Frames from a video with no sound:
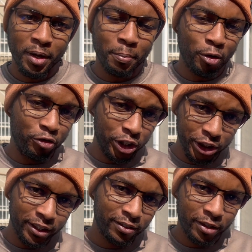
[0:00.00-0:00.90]

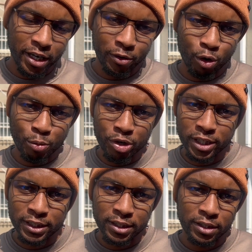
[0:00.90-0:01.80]
provision in our
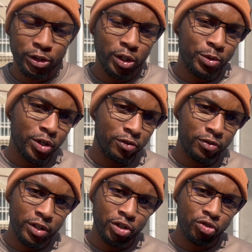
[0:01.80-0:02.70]
community in terms of
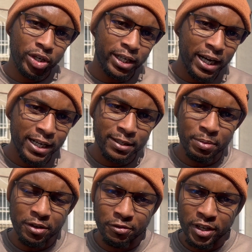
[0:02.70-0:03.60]
the street lights
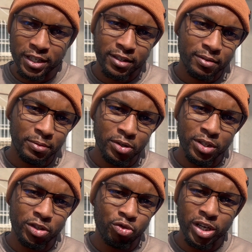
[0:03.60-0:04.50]
being fixed, because
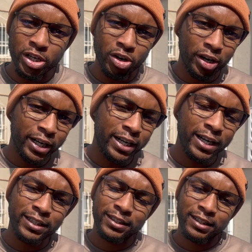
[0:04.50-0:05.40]
it's really dark at
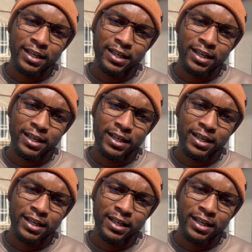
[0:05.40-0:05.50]
night,